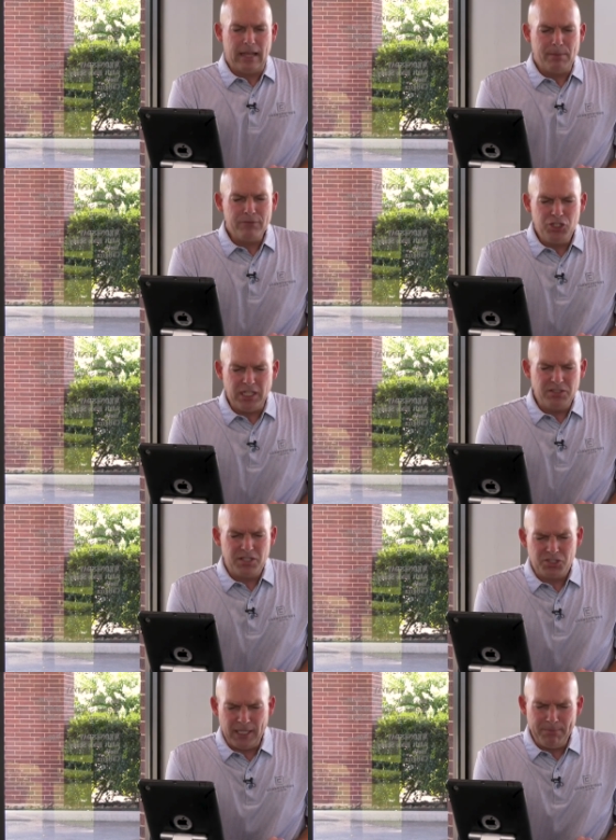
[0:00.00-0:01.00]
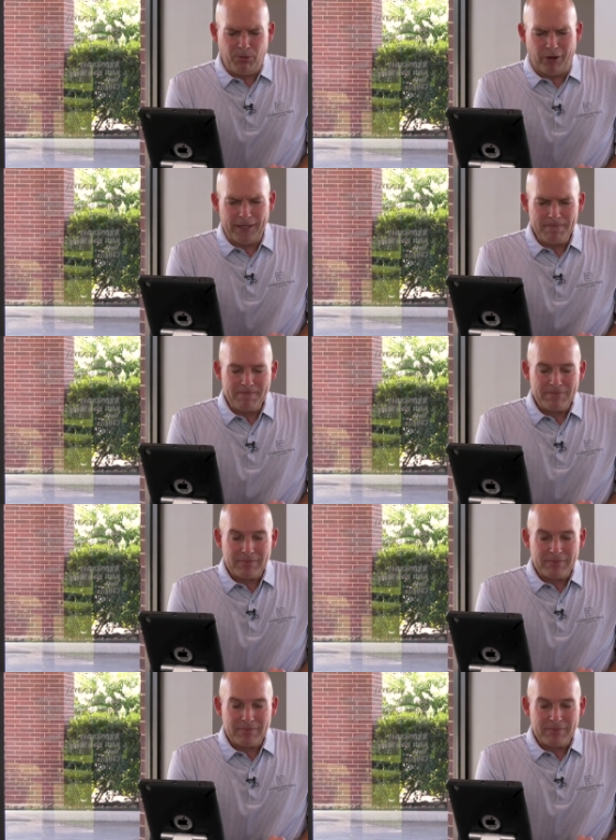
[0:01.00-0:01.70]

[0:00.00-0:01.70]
the name of Jesus, I pray.